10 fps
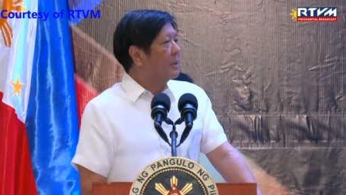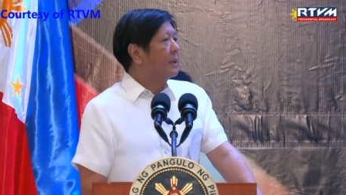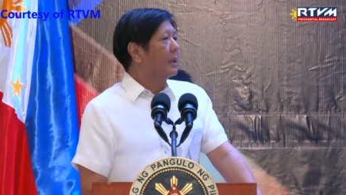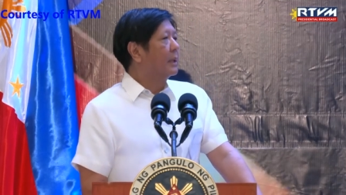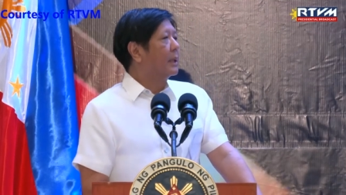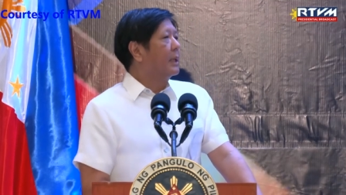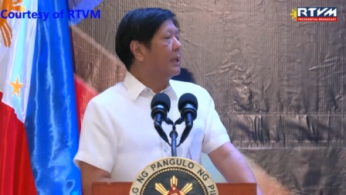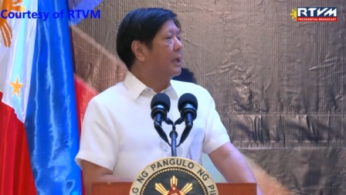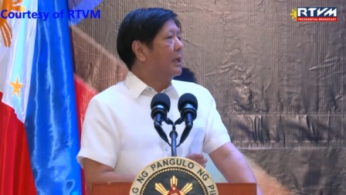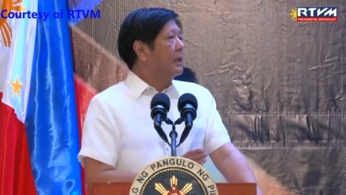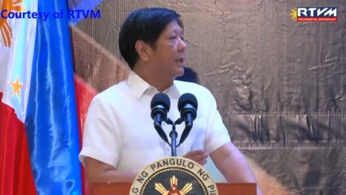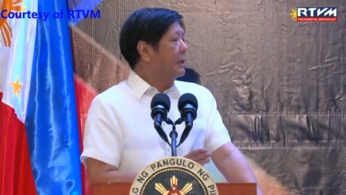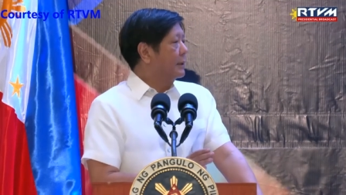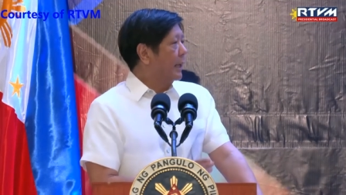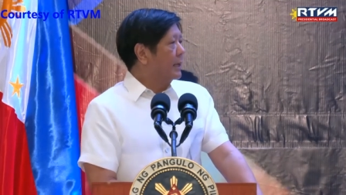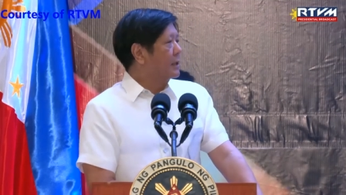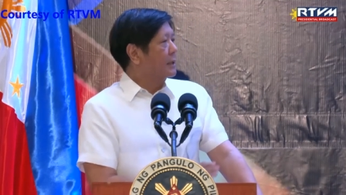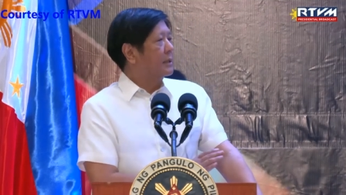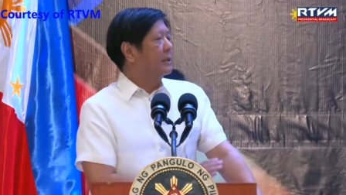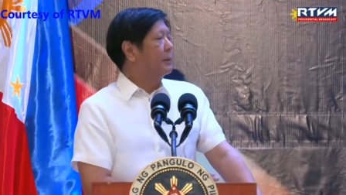uh, it
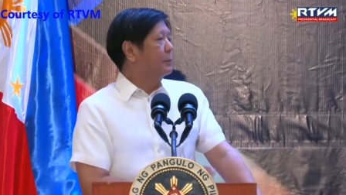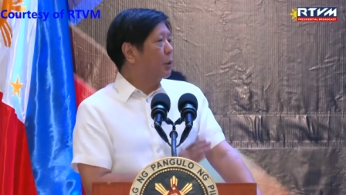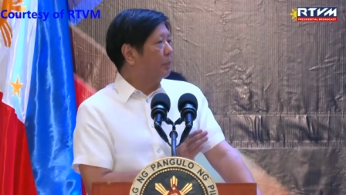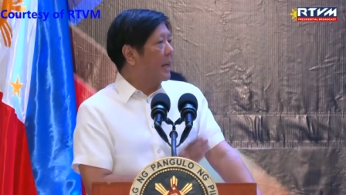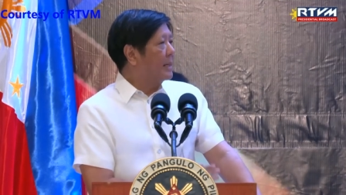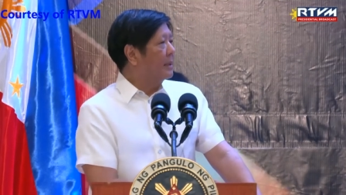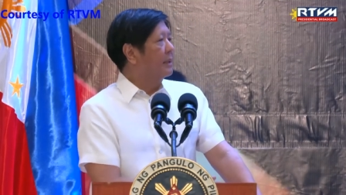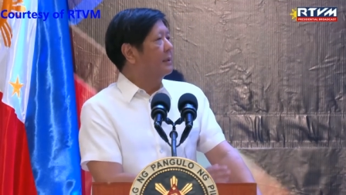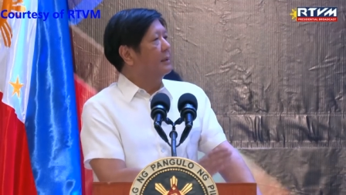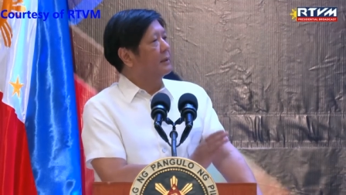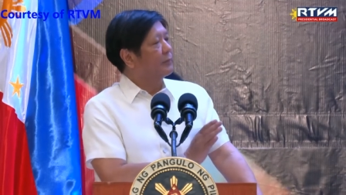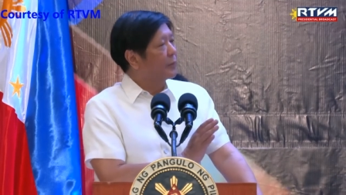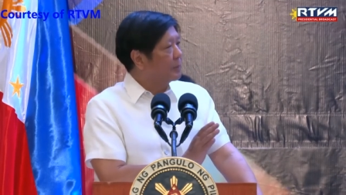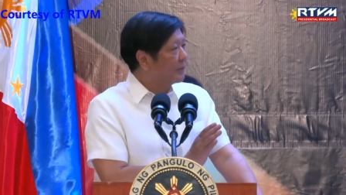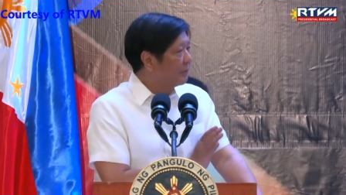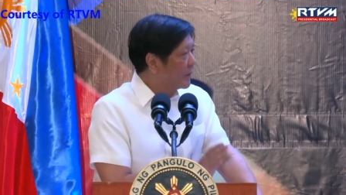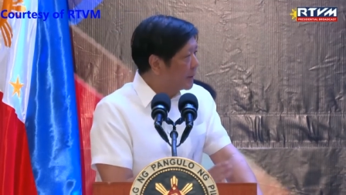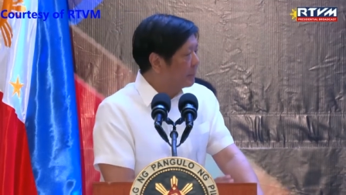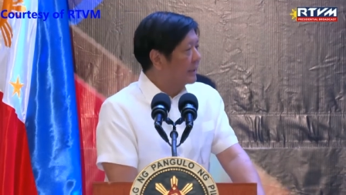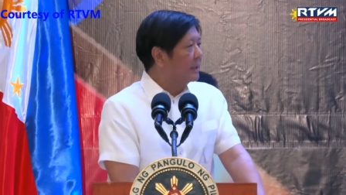takes to planning from the
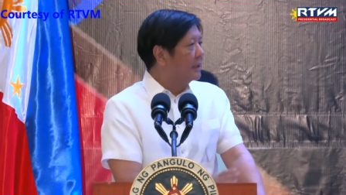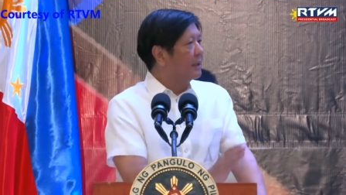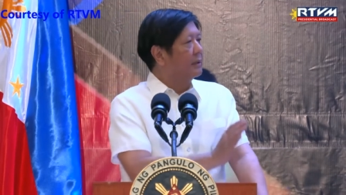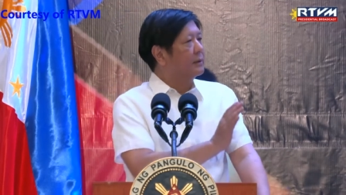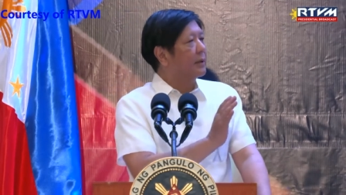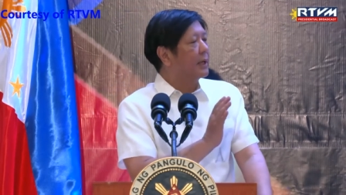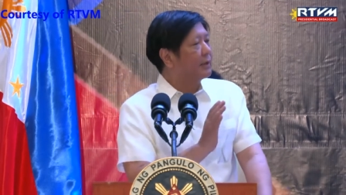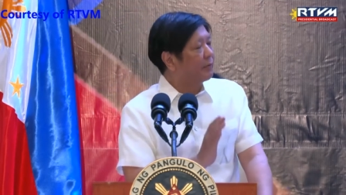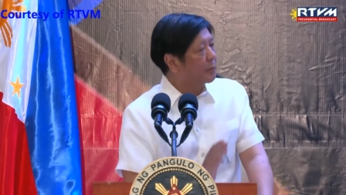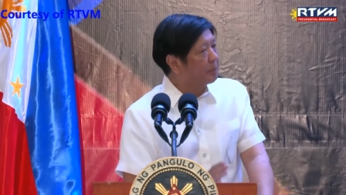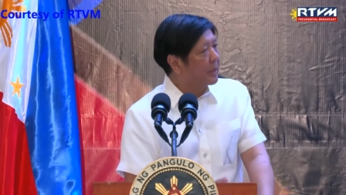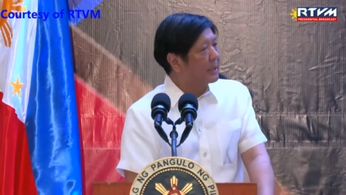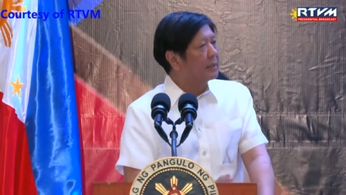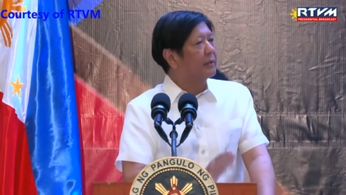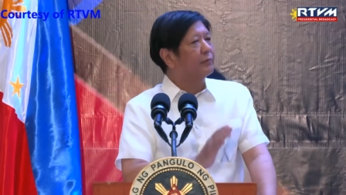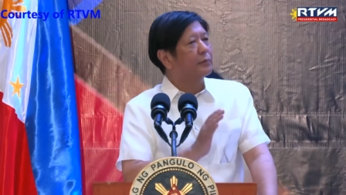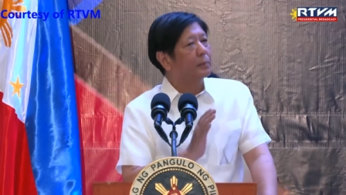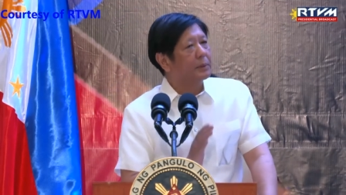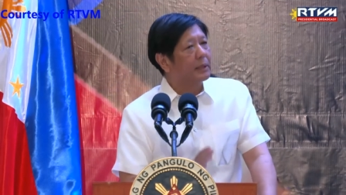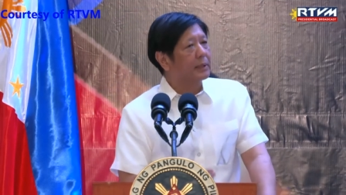very beginning, uh, from planning,
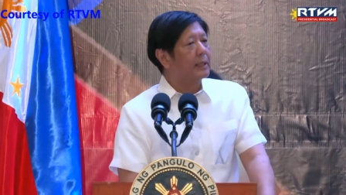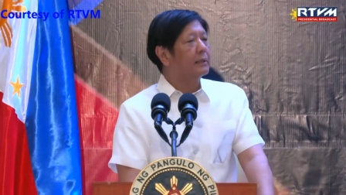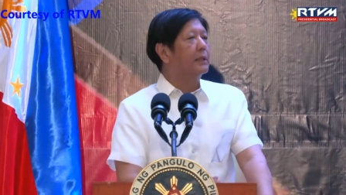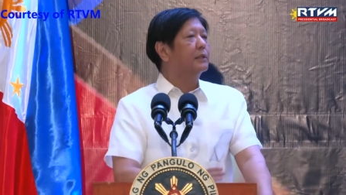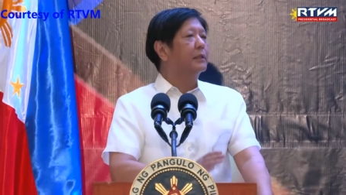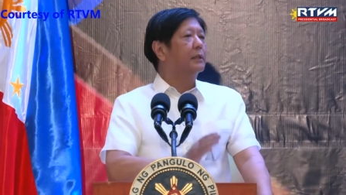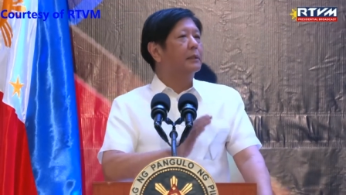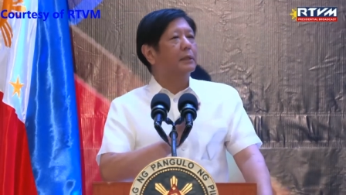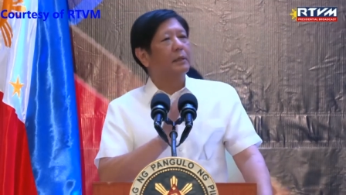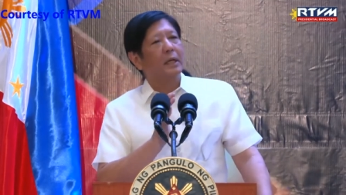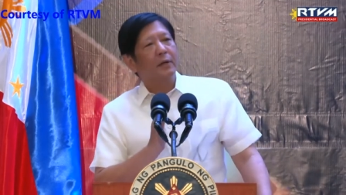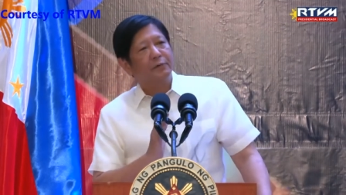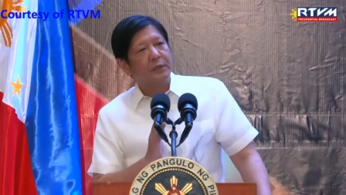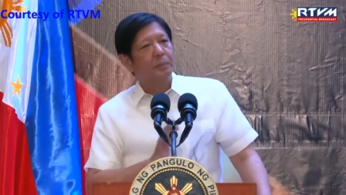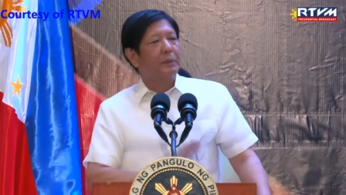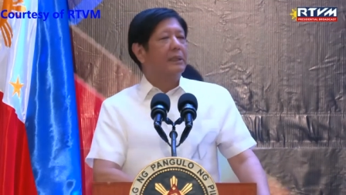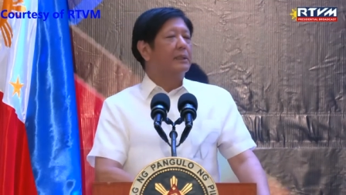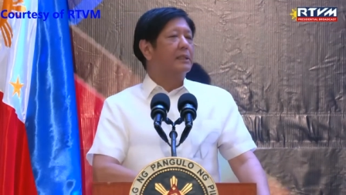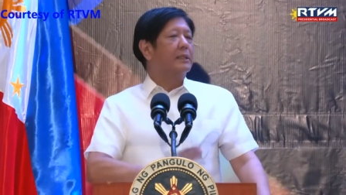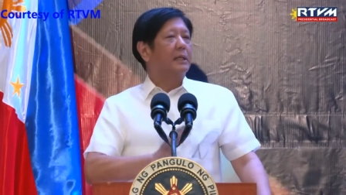from detailed engineering,
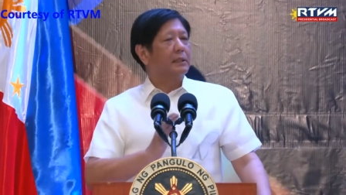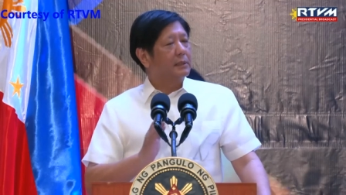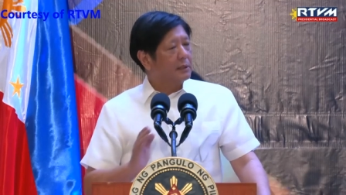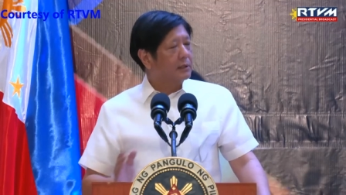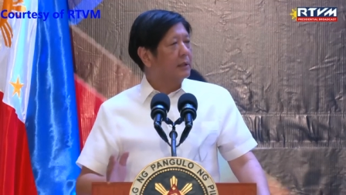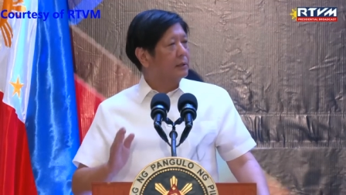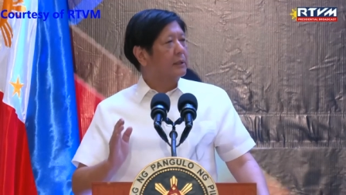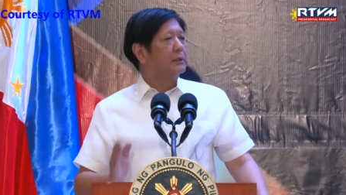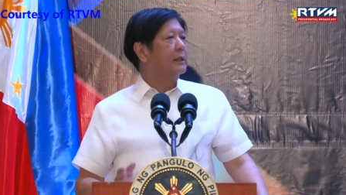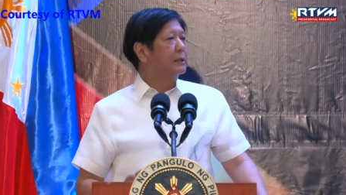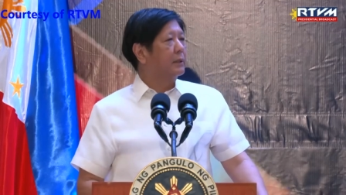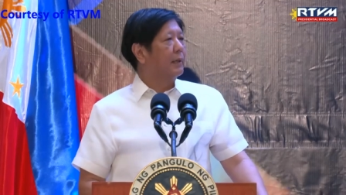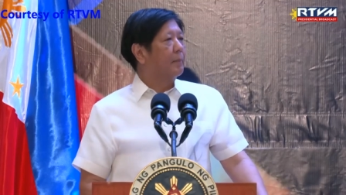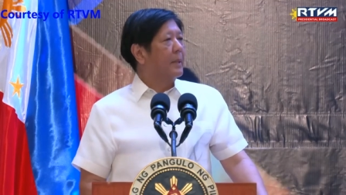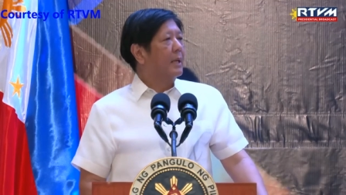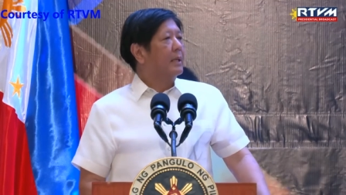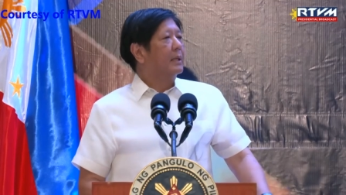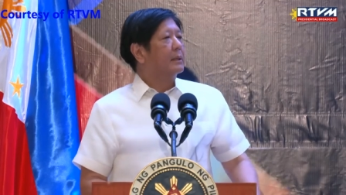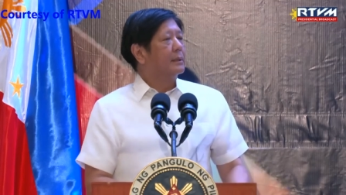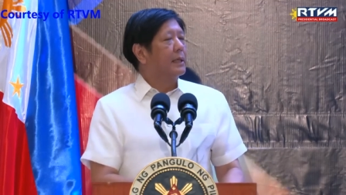feasibility studies, et cetera, et cetera.
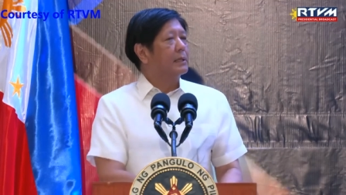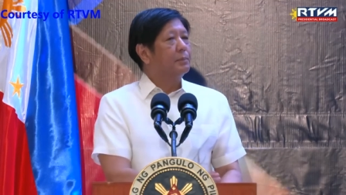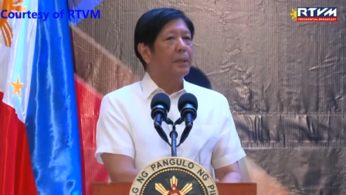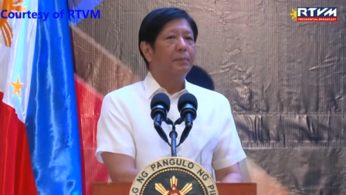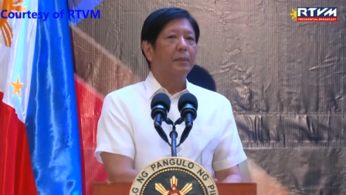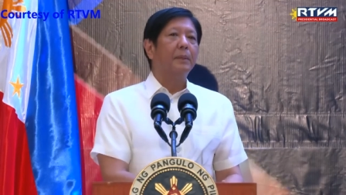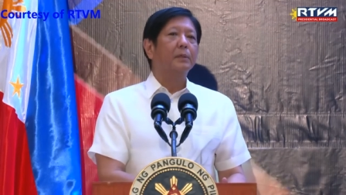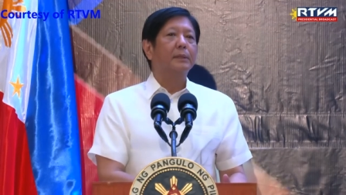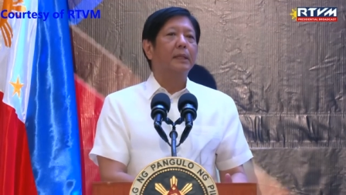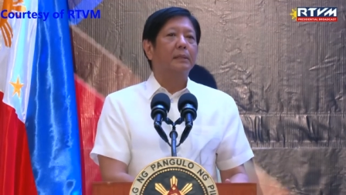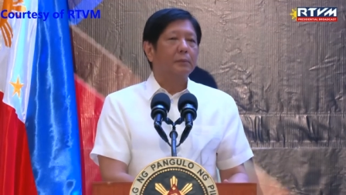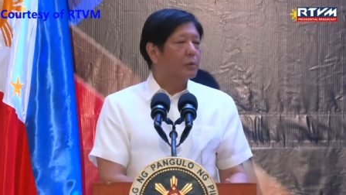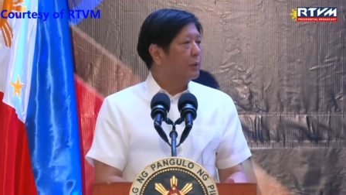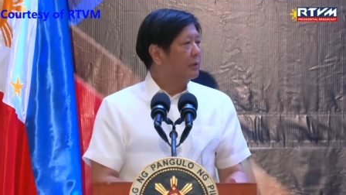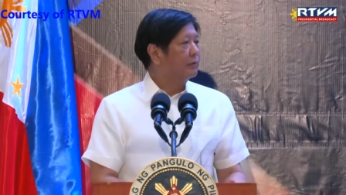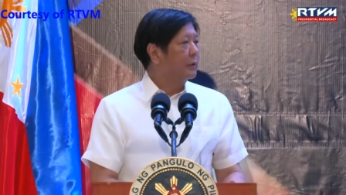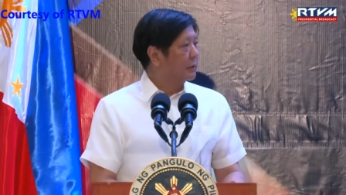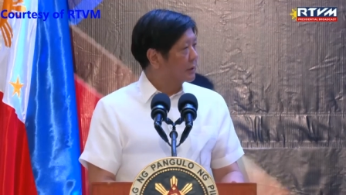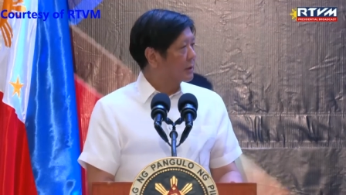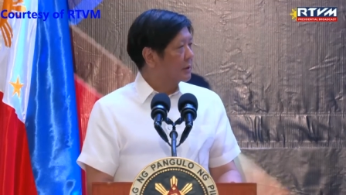It takes maybe about ten, twelve
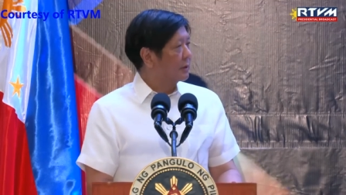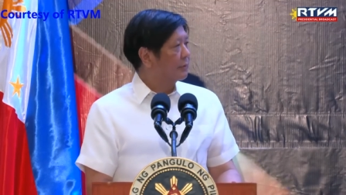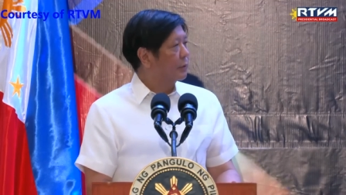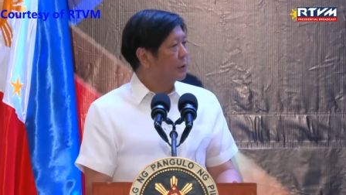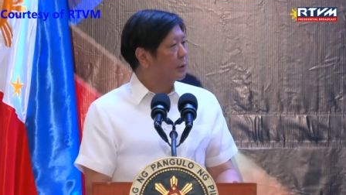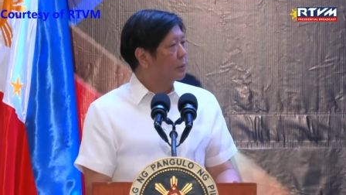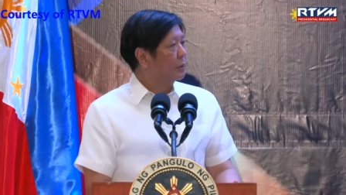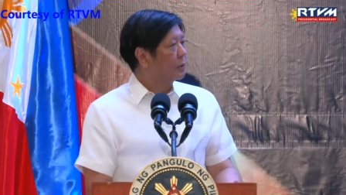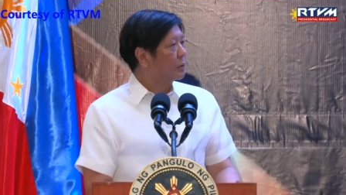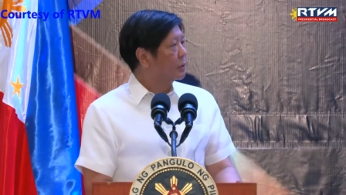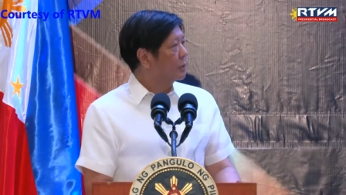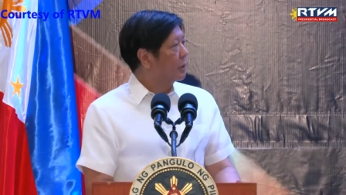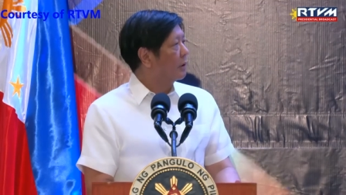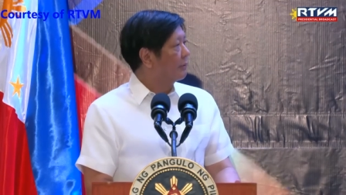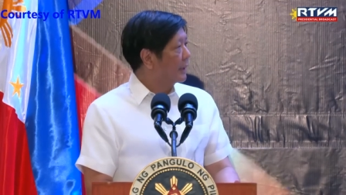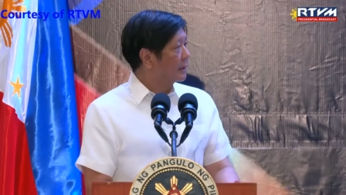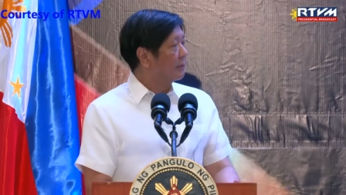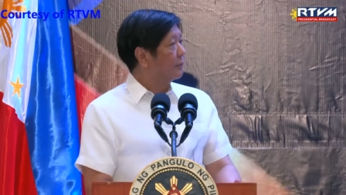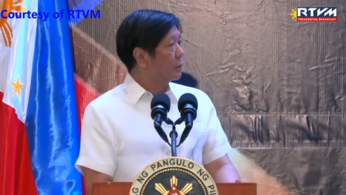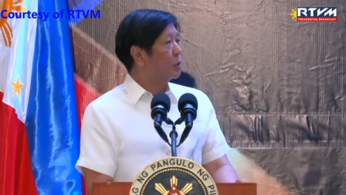years for you to do all of that
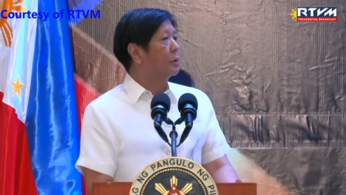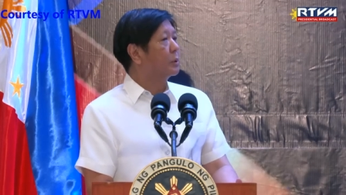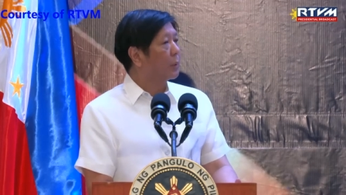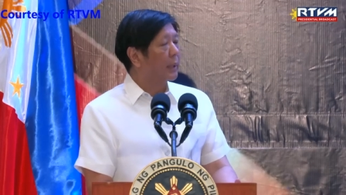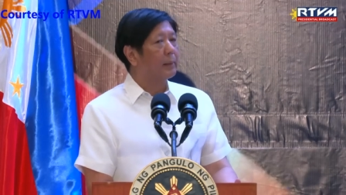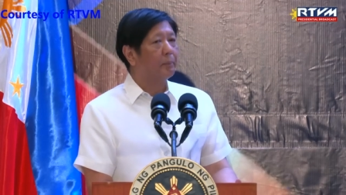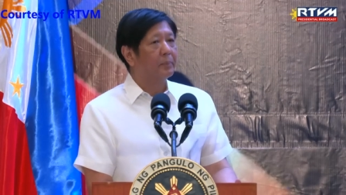if you do it well.